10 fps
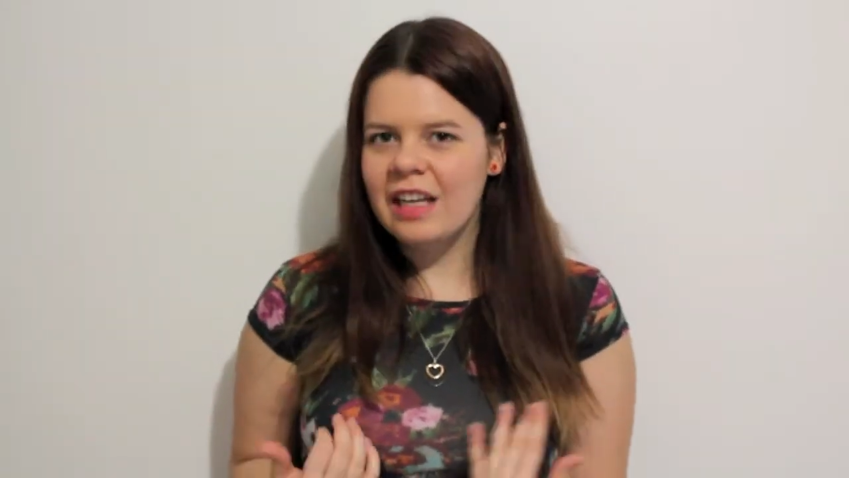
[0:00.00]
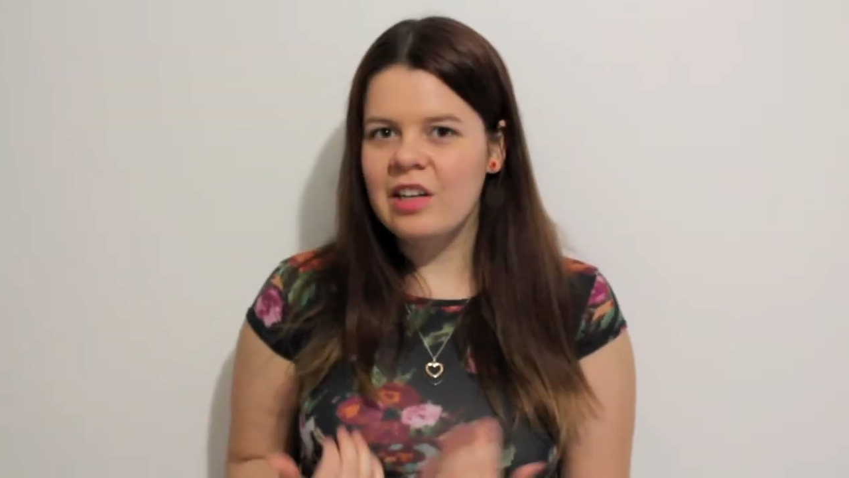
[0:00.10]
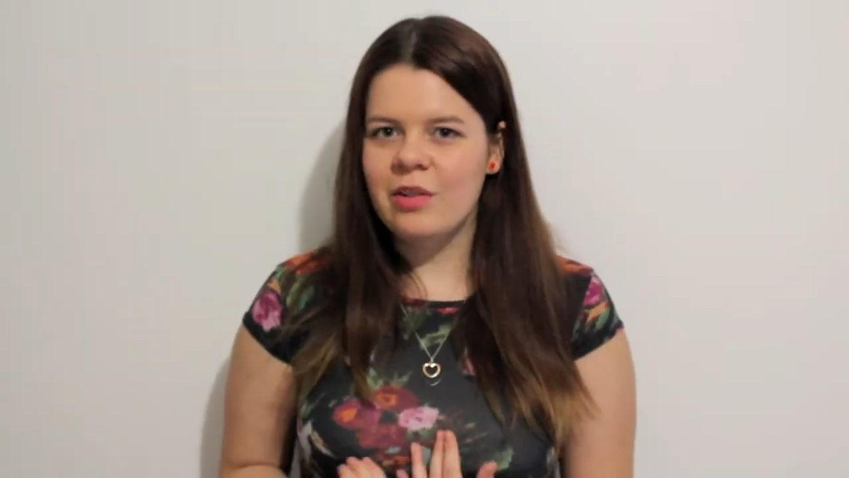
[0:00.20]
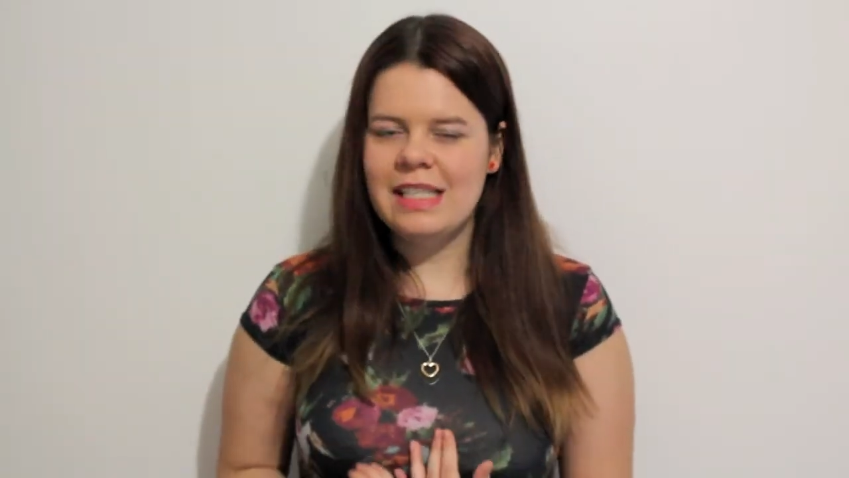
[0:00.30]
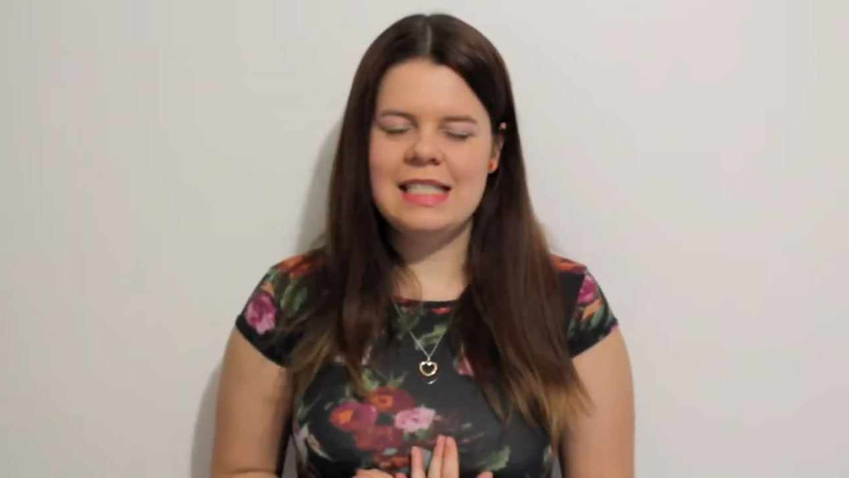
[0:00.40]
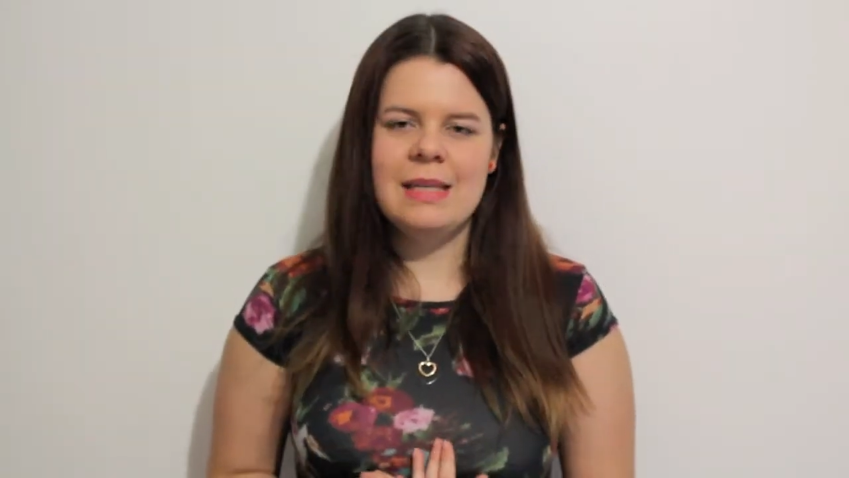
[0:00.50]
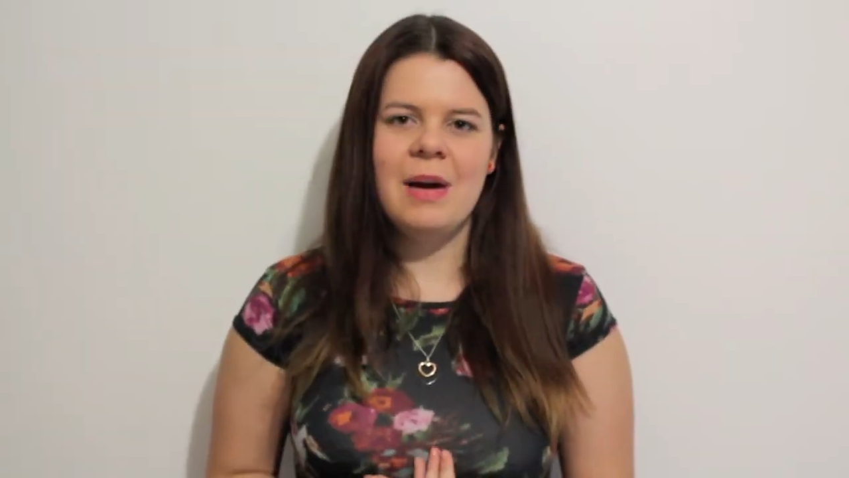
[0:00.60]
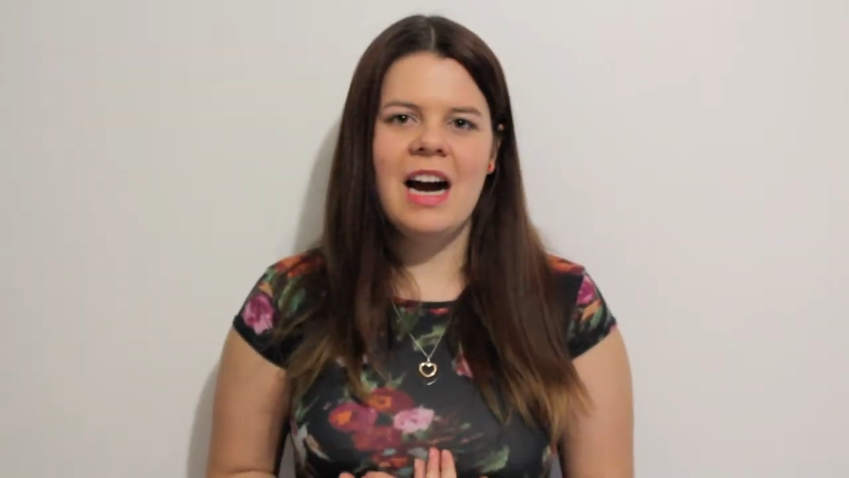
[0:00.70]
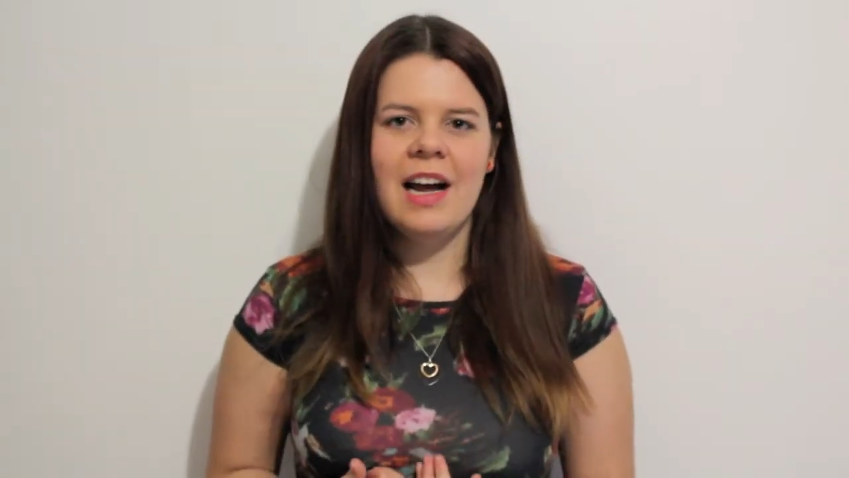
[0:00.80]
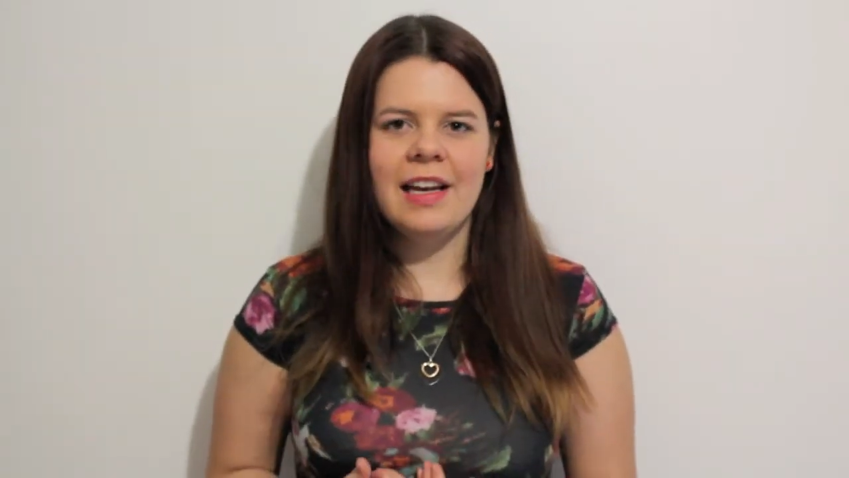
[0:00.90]
at a noisy
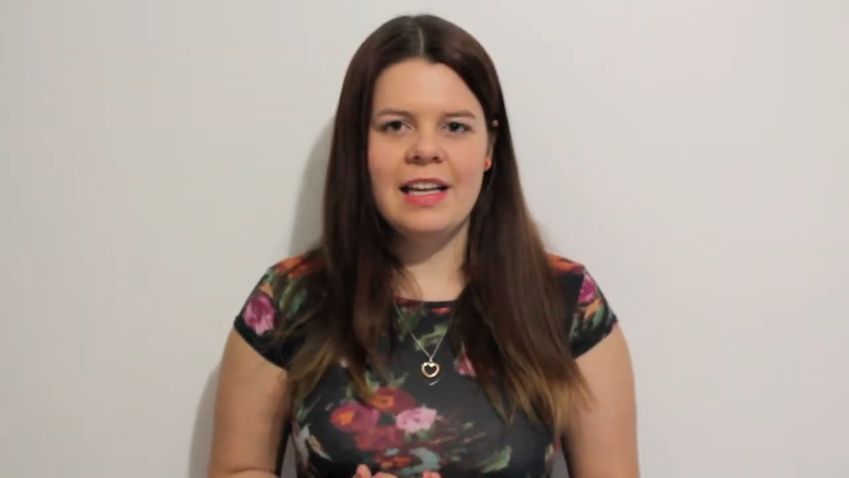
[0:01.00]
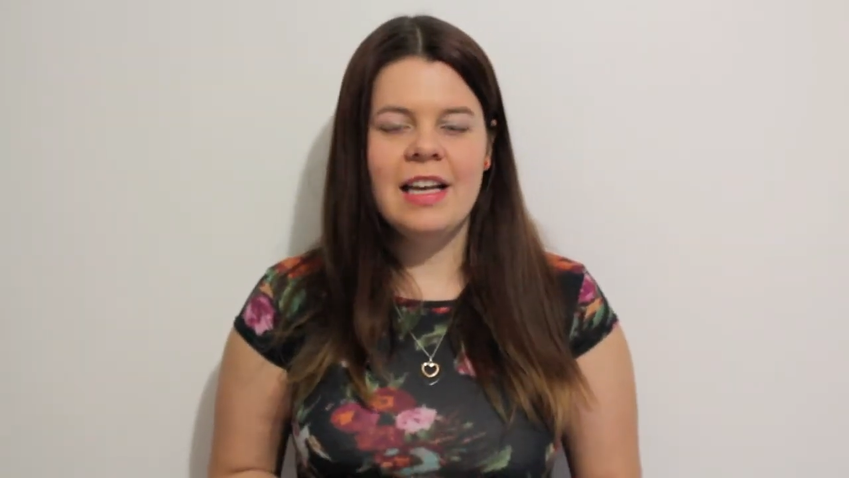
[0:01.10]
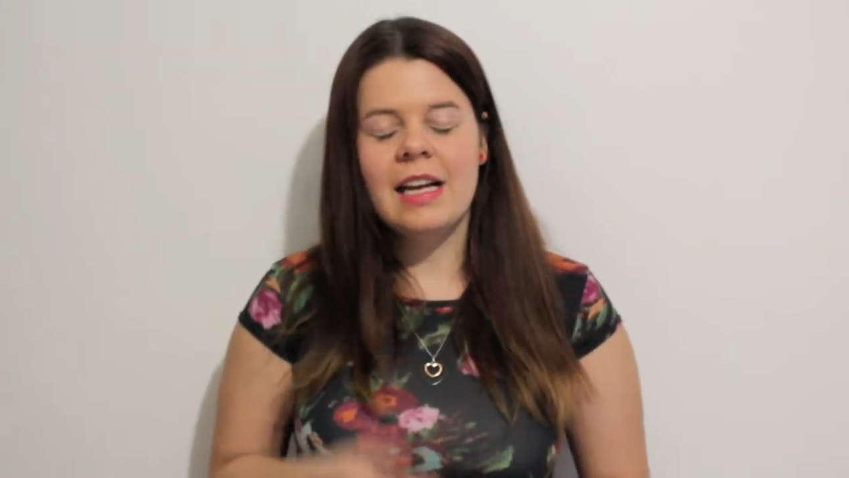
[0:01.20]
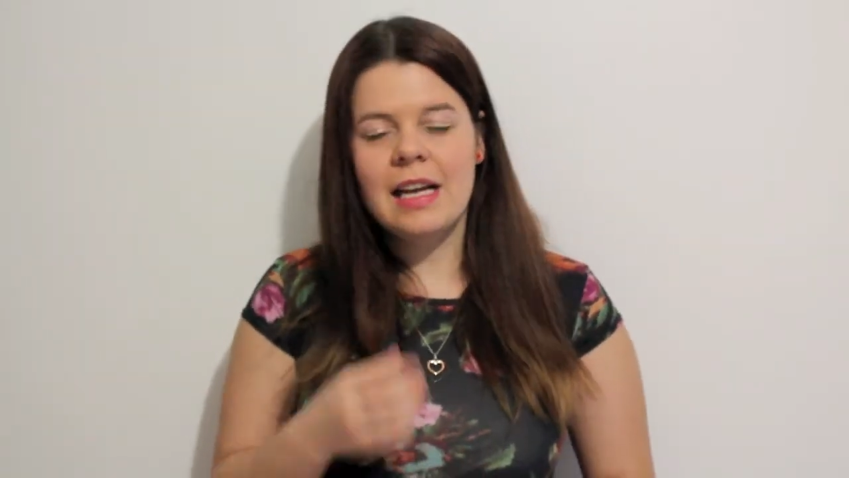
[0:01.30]
party,